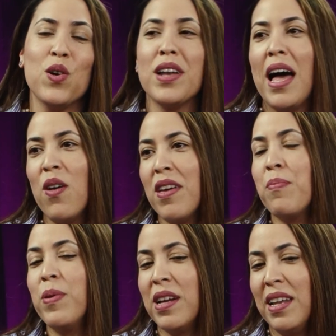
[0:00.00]
So now they
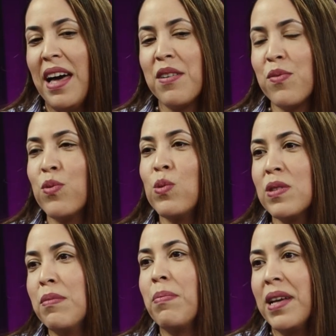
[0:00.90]
put a lot of
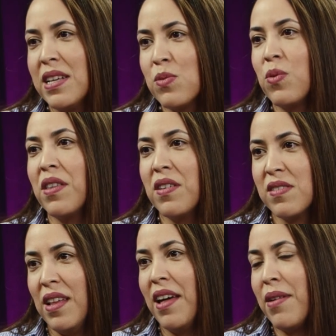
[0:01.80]
rules in place where
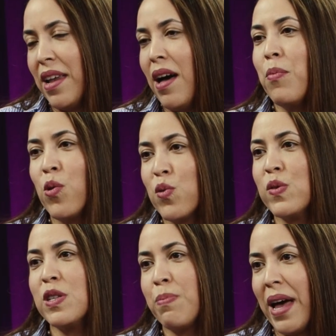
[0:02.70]
there's a lot more
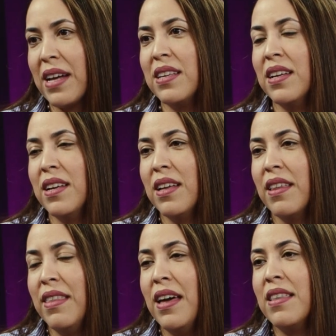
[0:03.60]
respect
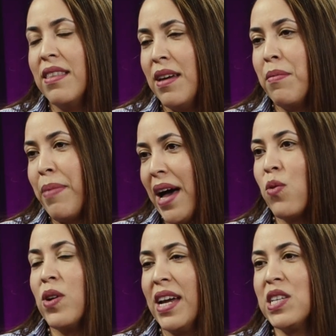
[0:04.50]
than
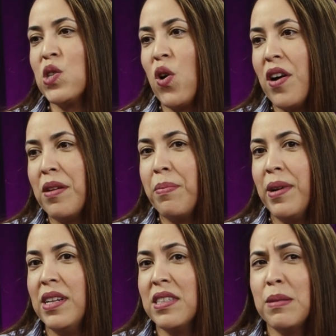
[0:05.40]
back when I started.
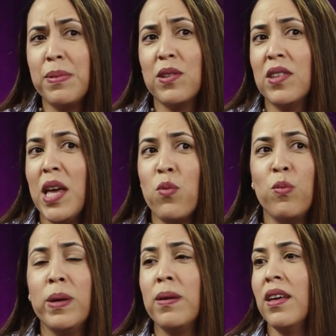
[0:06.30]
But a typical day will
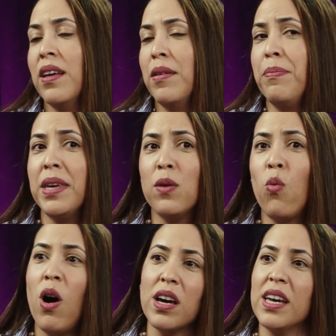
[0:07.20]
be me
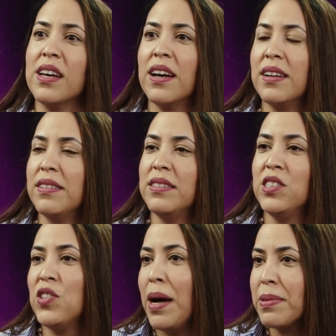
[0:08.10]
walking
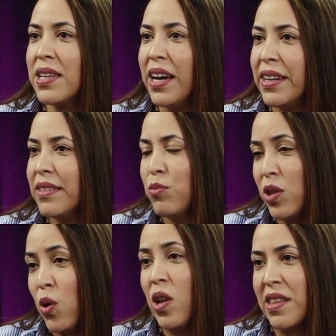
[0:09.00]
the job site. We
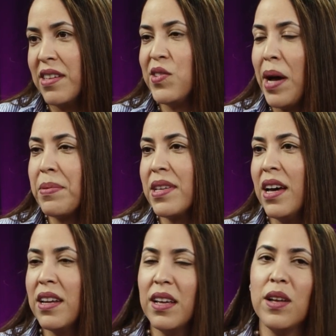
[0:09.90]
call it the job
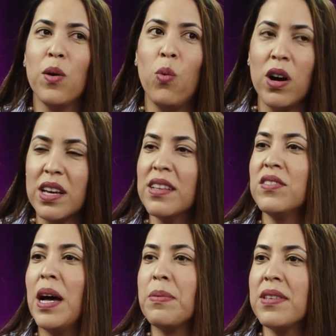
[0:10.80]
site. Walking the
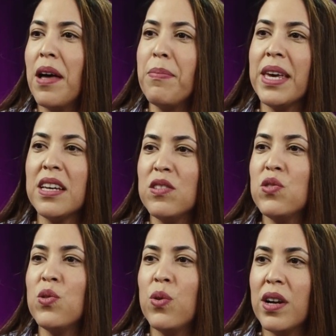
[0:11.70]
job site, making
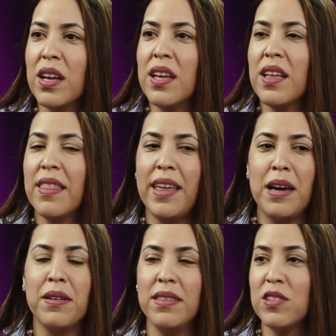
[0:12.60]
sure
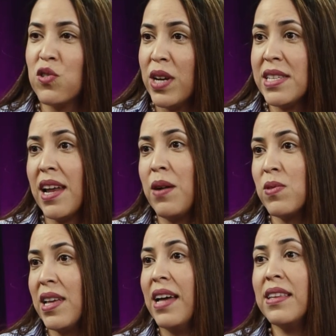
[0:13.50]
that the trades that I
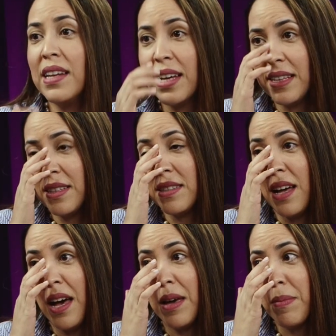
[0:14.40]
was handling at the
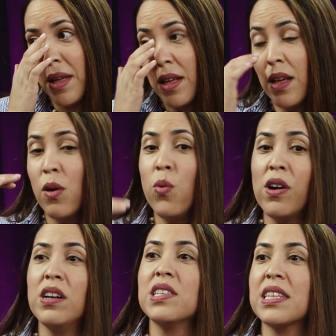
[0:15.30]
time were
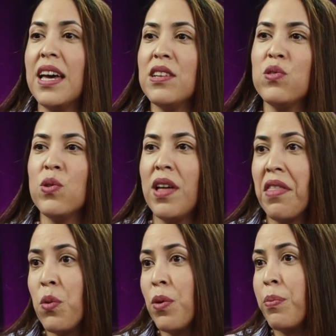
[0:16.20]
on schedule, that
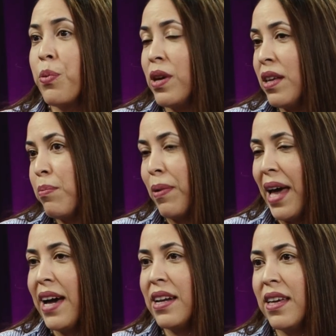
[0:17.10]
they were
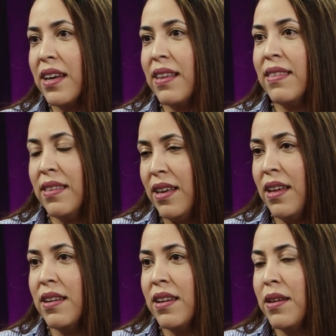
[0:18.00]
pre-planning
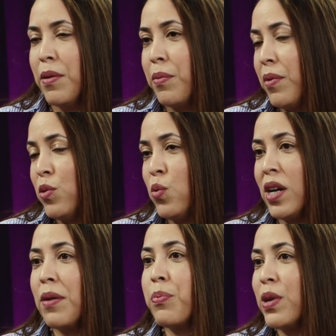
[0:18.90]
and
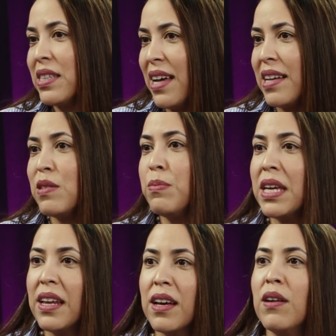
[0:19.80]
doing a pre-test
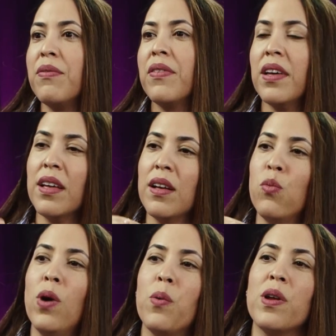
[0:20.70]
meeting of
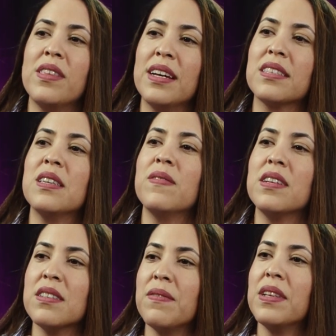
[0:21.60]
what were the
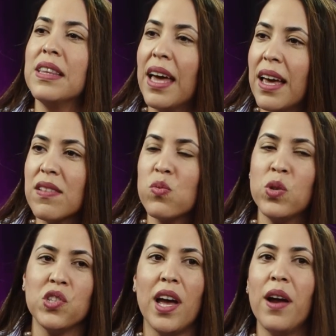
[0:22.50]
activities of the days,
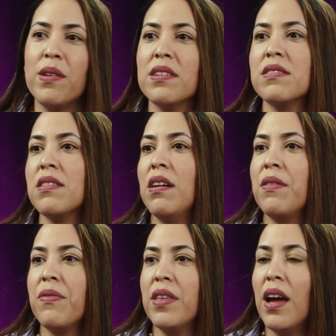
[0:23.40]
which areas
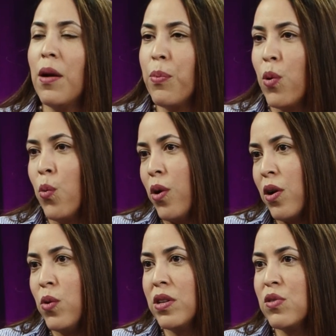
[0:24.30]
of the airport were
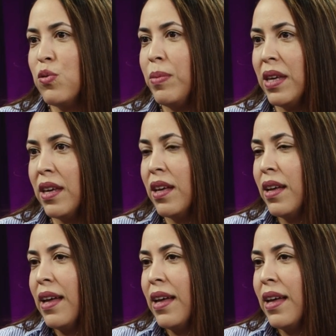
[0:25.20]
going to be